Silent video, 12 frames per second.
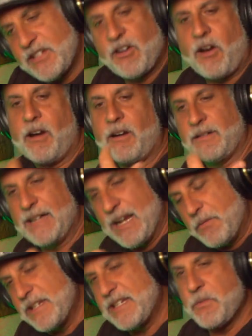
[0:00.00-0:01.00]
guitar, I
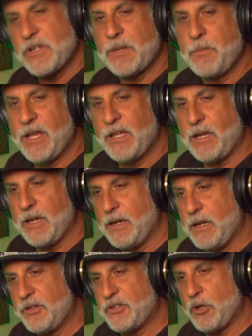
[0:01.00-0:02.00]
don't want to say it was a, mel
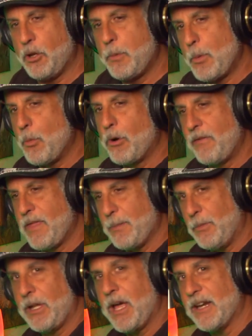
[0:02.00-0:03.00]
uh, a solo, but more of
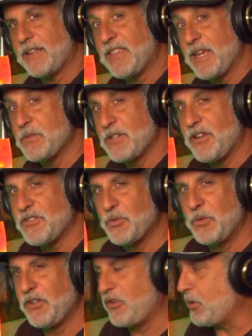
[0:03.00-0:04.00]
that melodic thing was also really